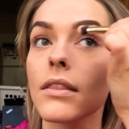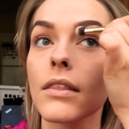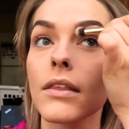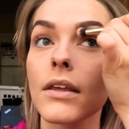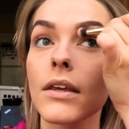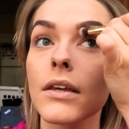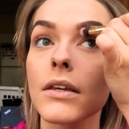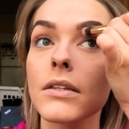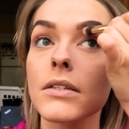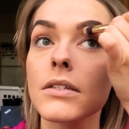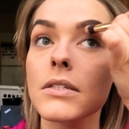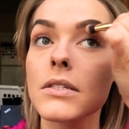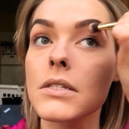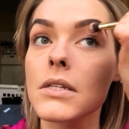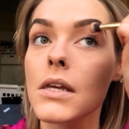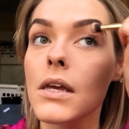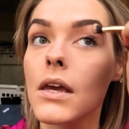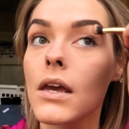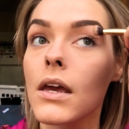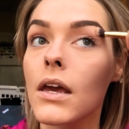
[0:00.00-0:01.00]

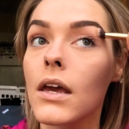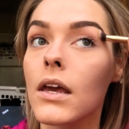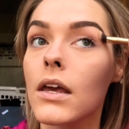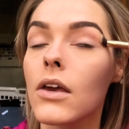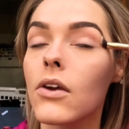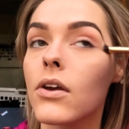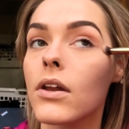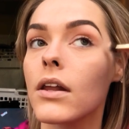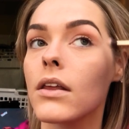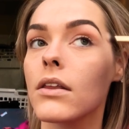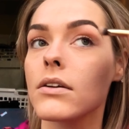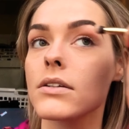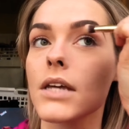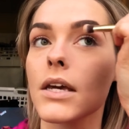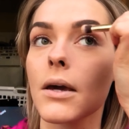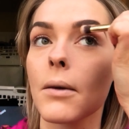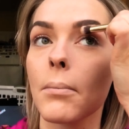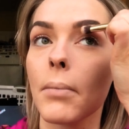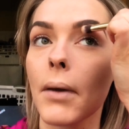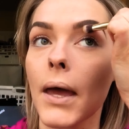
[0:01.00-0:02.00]
this. You can either
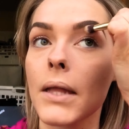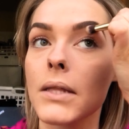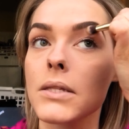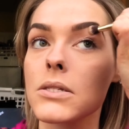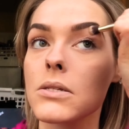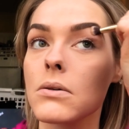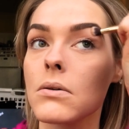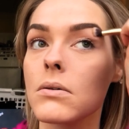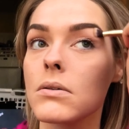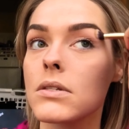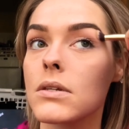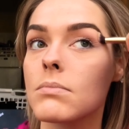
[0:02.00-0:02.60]
take a pencil.